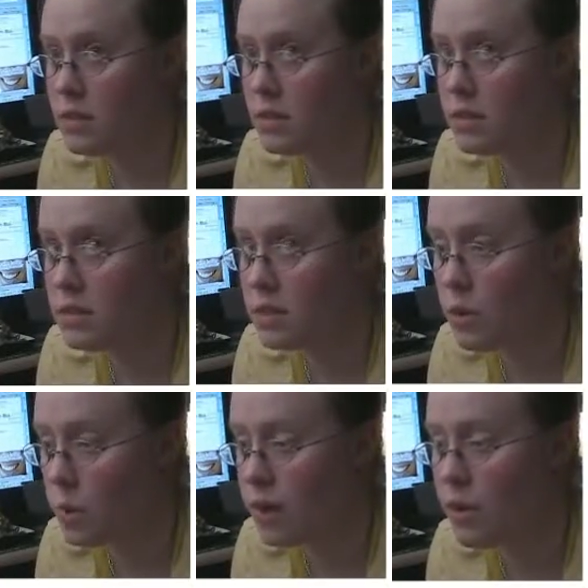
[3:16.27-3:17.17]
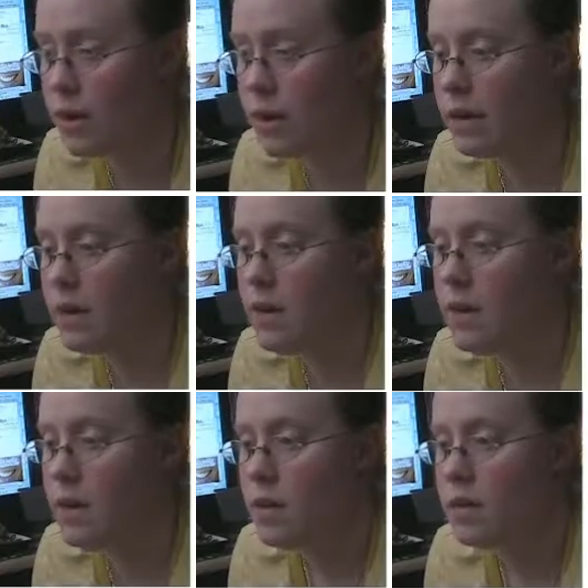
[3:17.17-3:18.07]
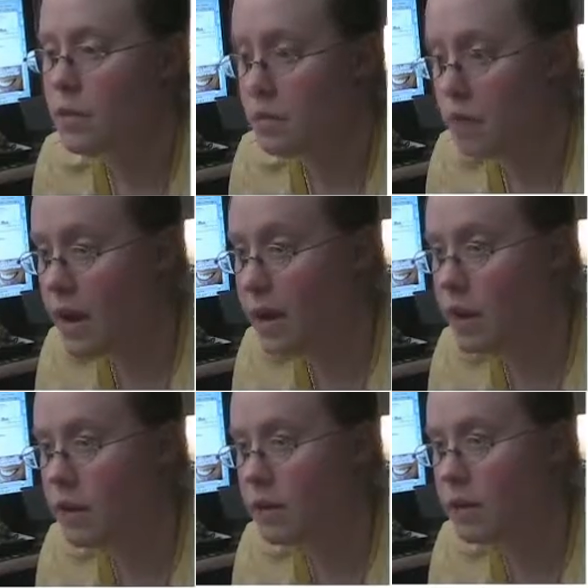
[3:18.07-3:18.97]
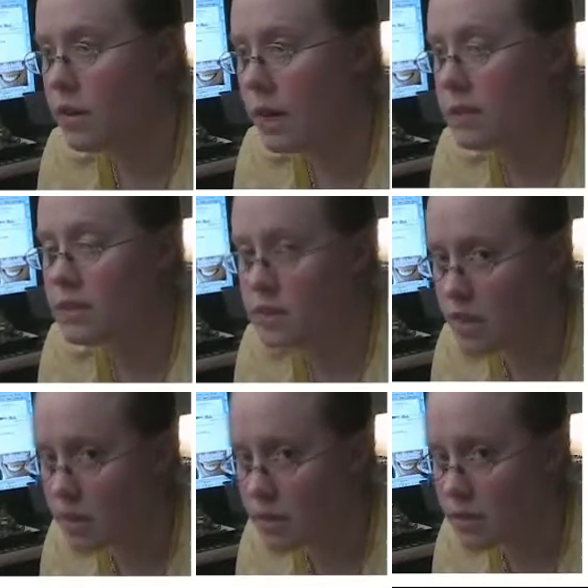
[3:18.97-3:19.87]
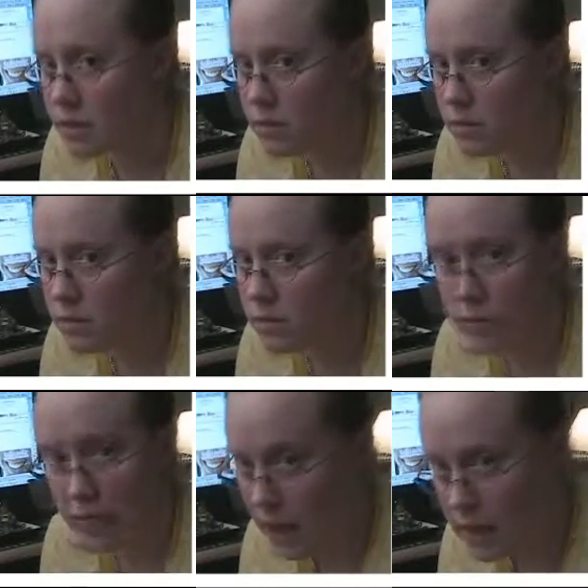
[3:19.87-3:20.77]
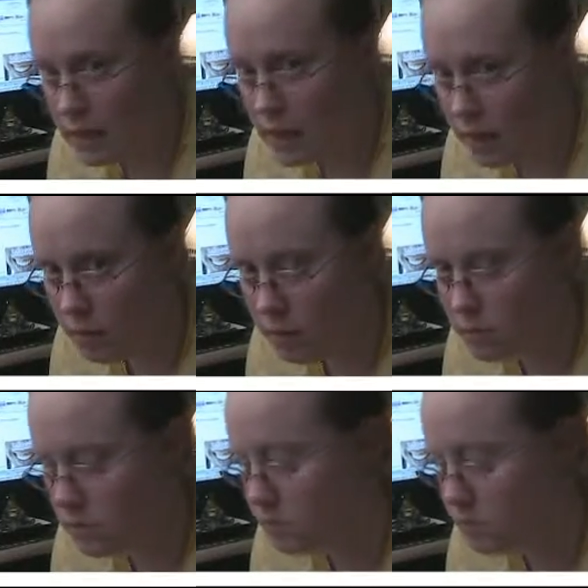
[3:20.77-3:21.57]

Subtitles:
insinuate that they're there at the site, but they can't see them.